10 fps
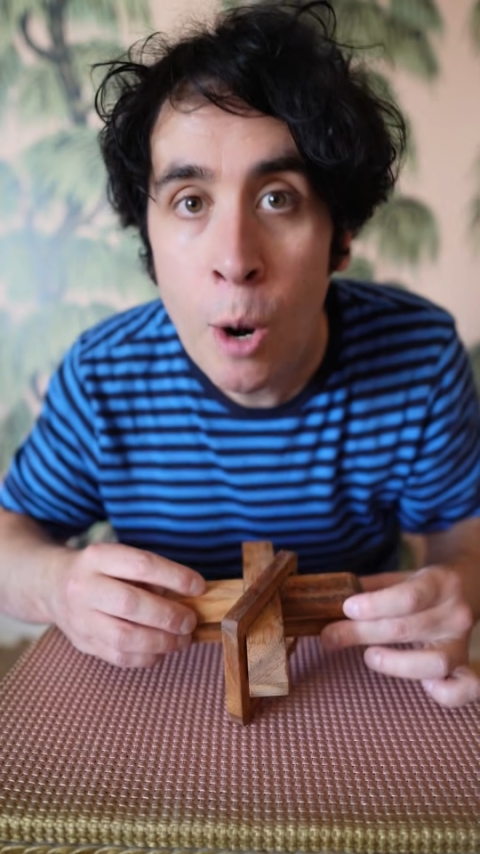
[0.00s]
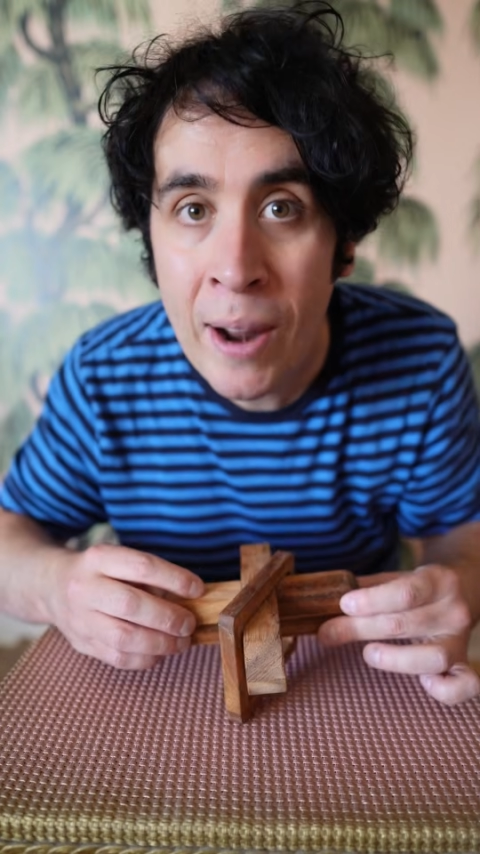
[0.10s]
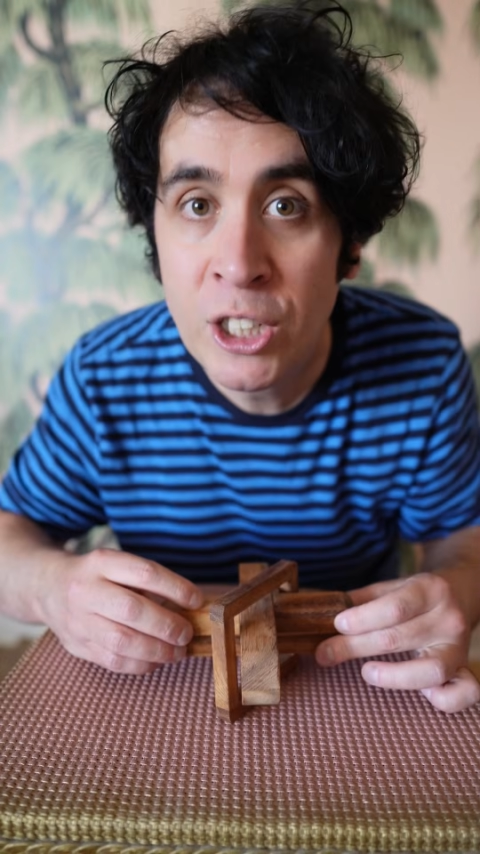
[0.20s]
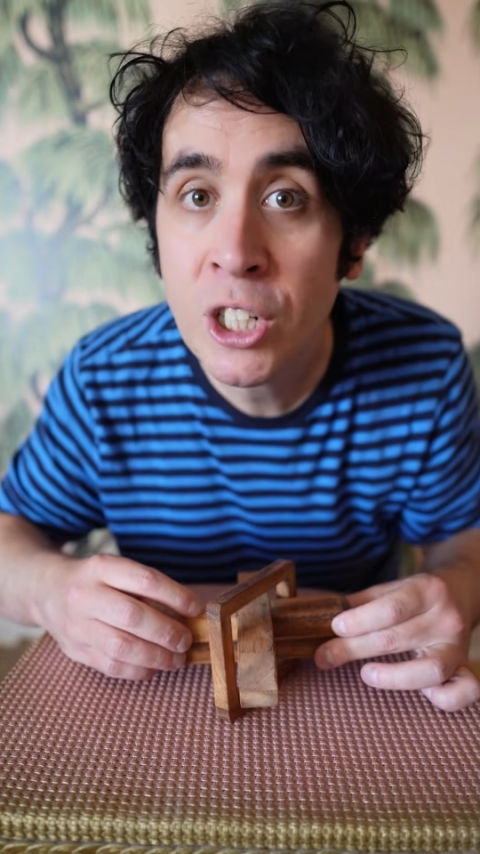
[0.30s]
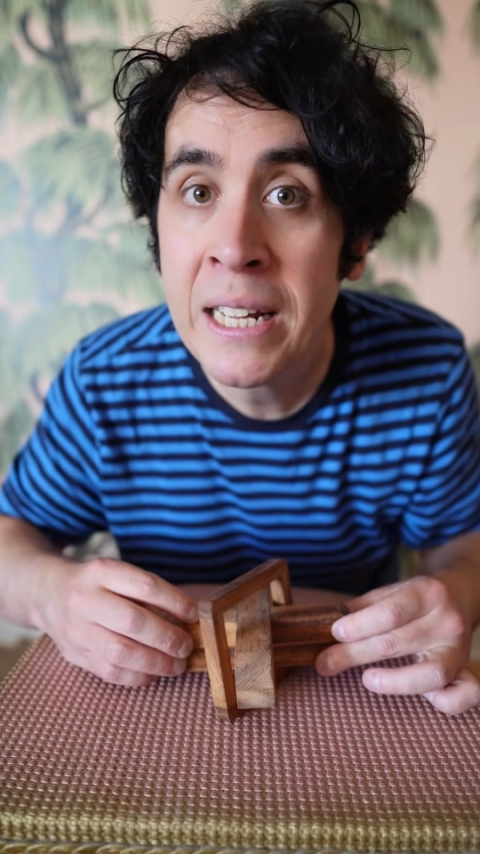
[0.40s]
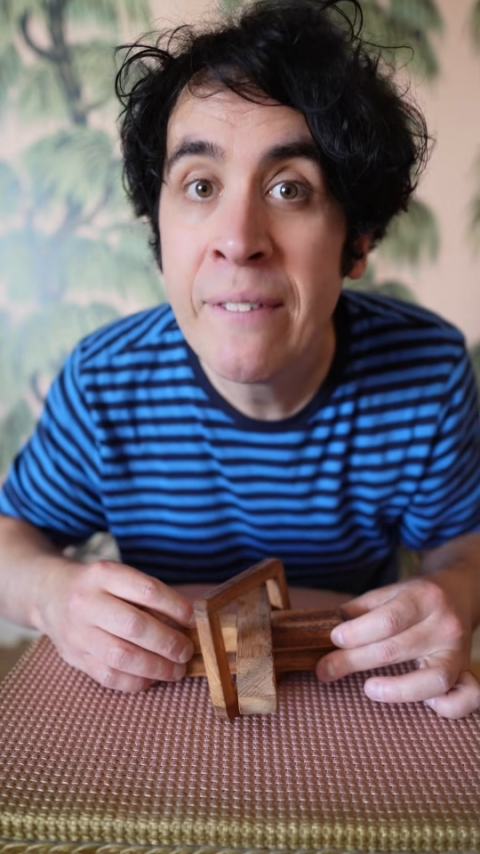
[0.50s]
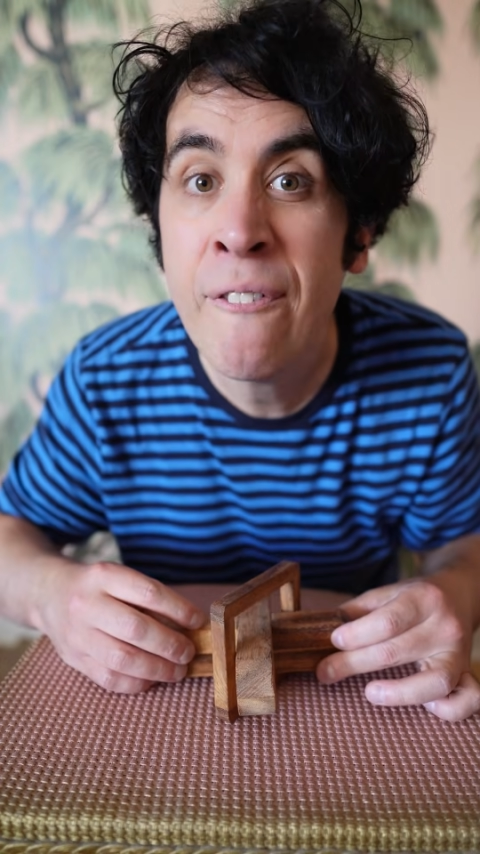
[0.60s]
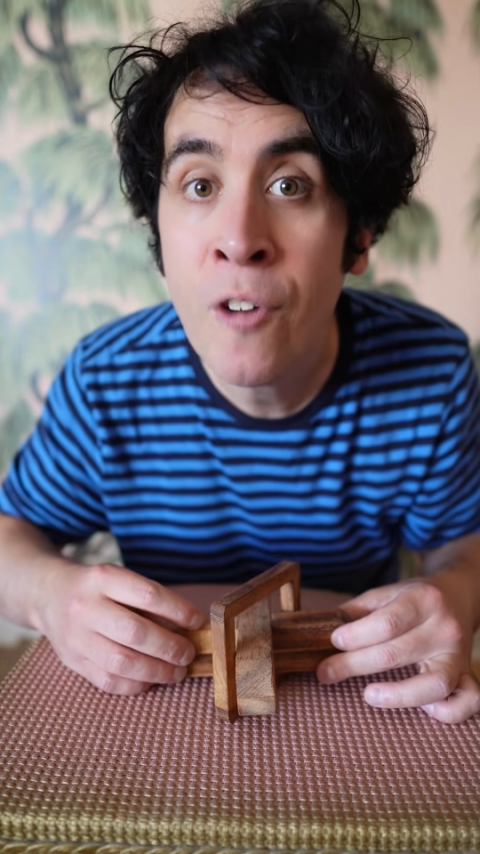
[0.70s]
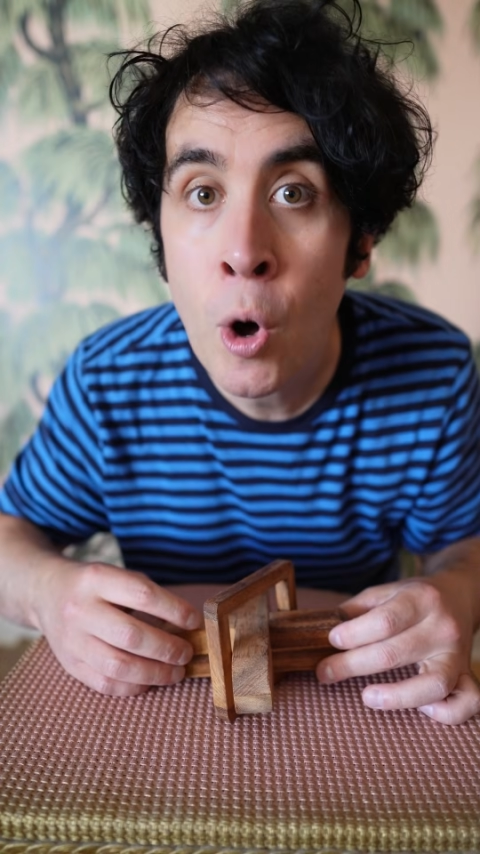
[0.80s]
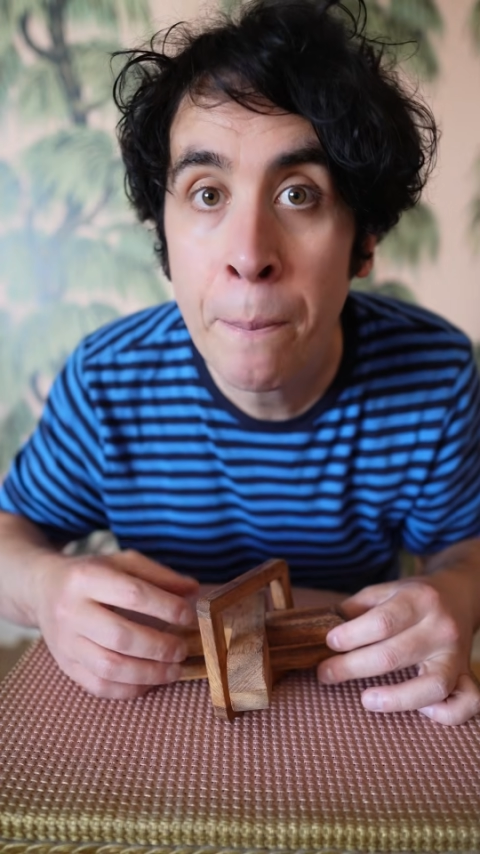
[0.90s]
are actually
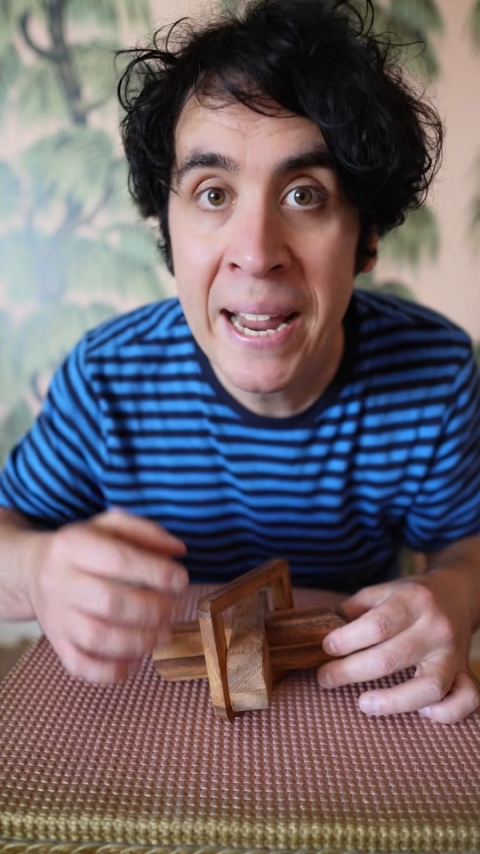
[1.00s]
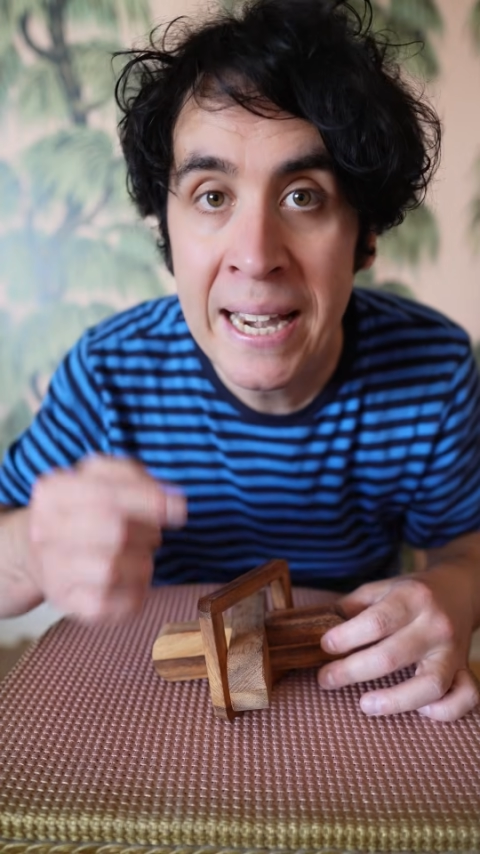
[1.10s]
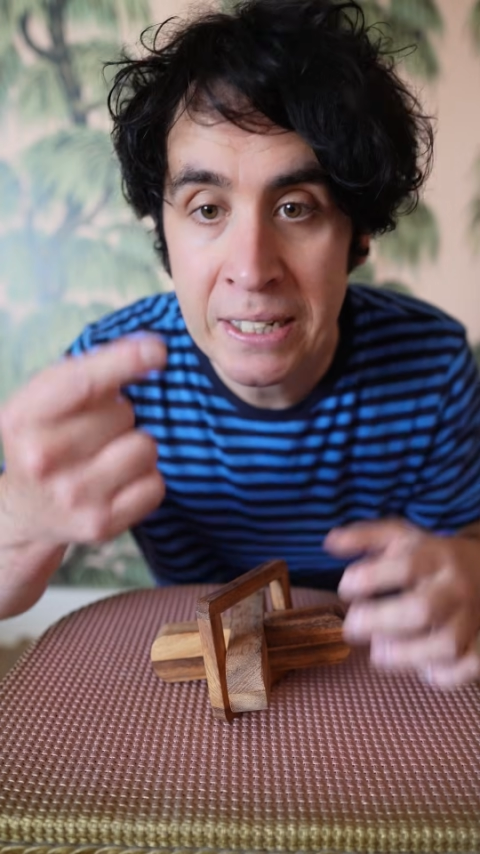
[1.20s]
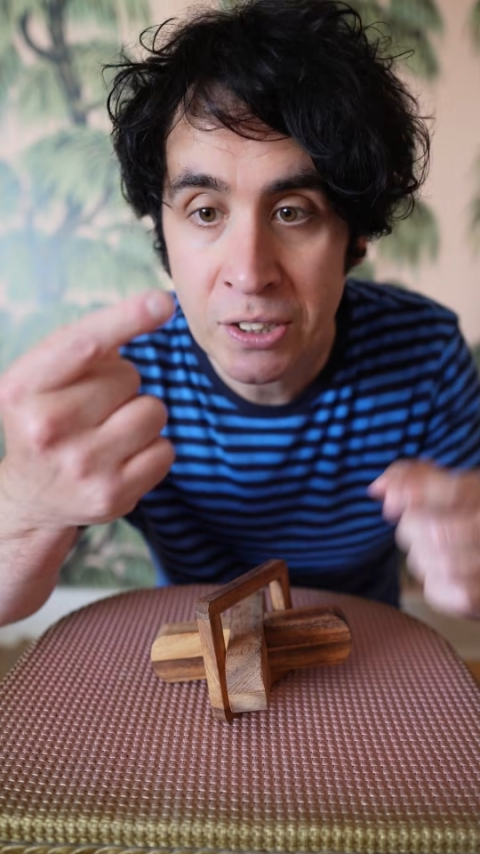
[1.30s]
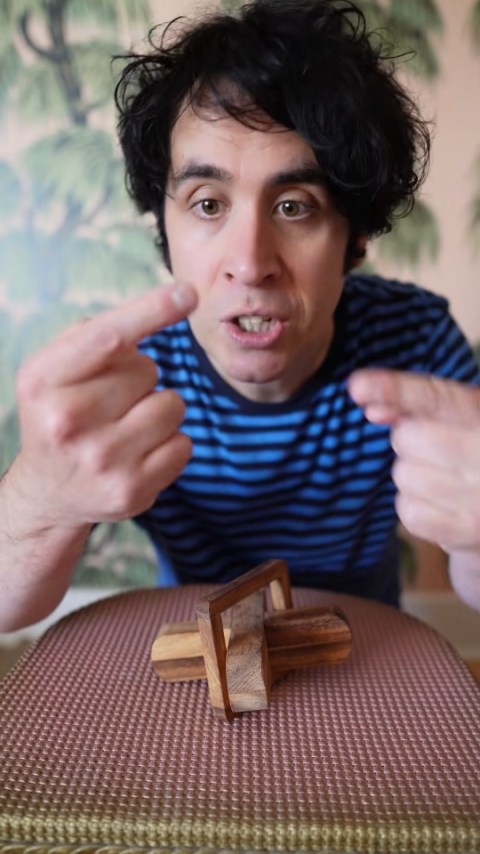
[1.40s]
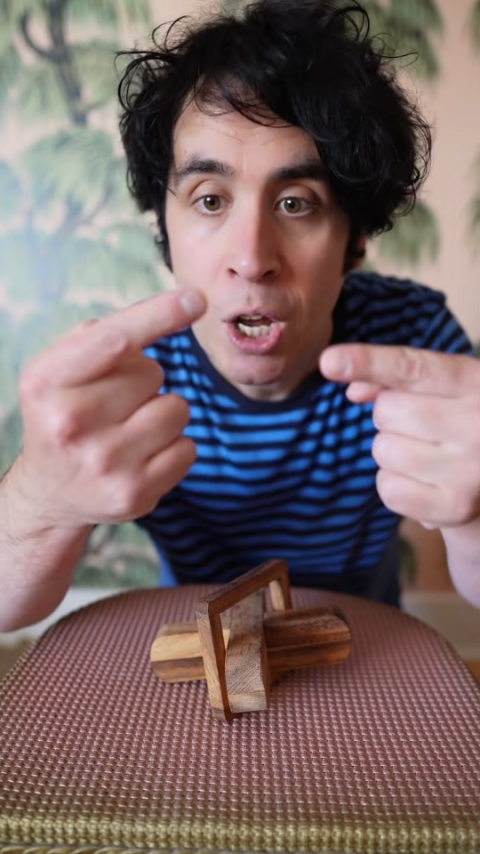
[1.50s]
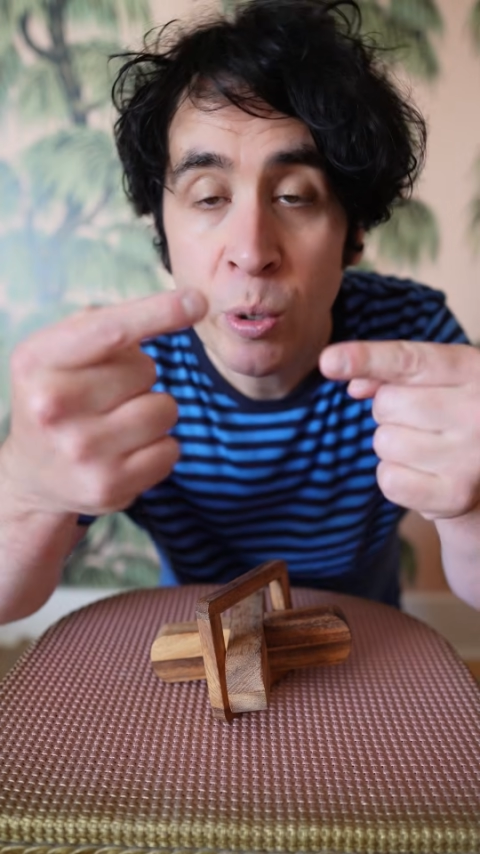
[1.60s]
4 pins